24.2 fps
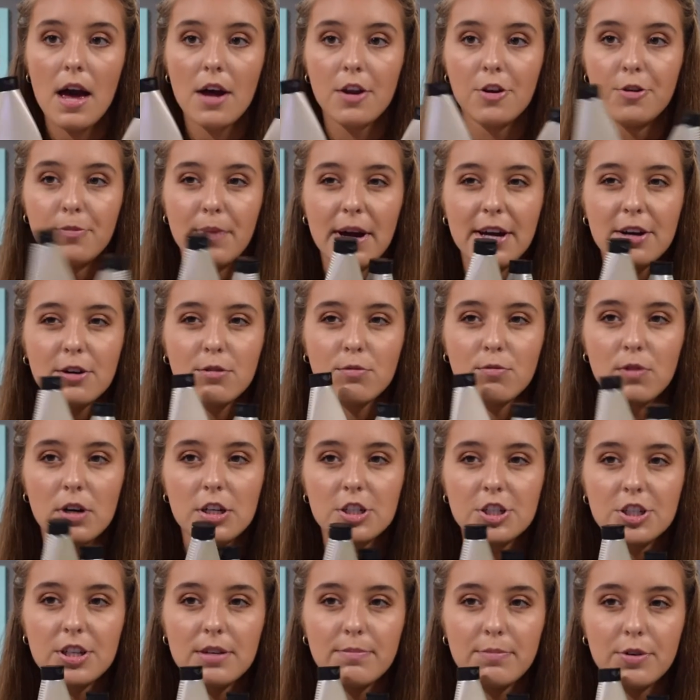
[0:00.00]
No matter what
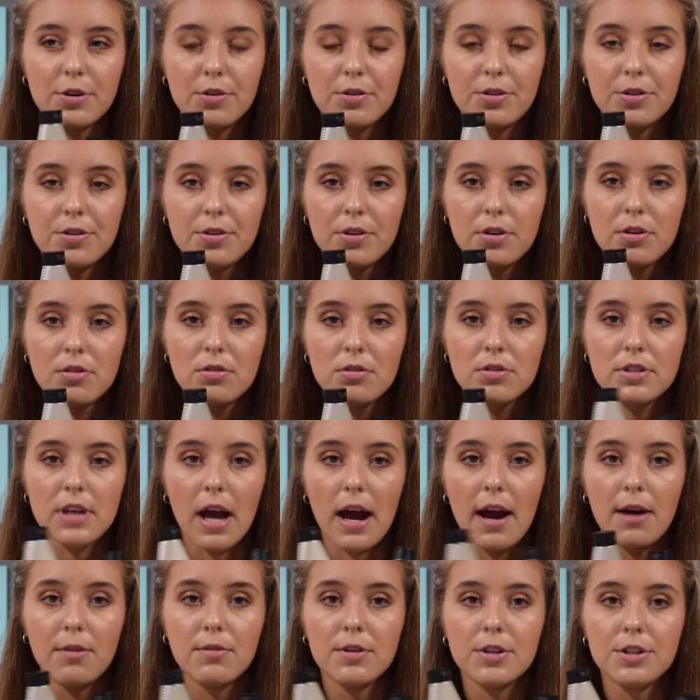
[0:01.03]
shampoo you use,
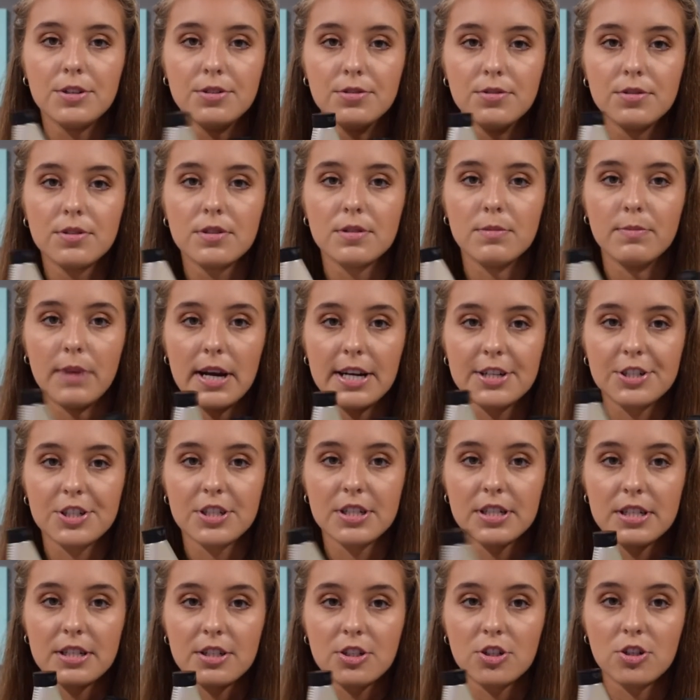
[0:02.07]
I would use the matching
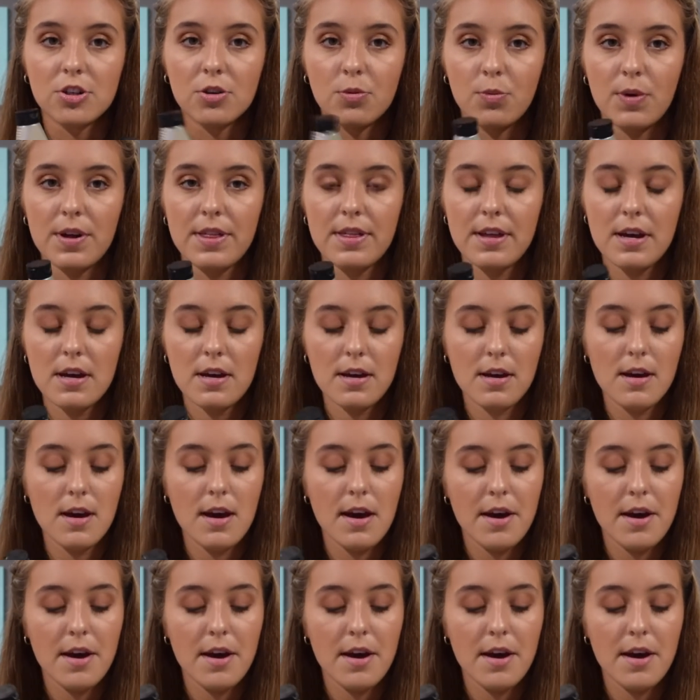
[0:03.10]
conditioner with it,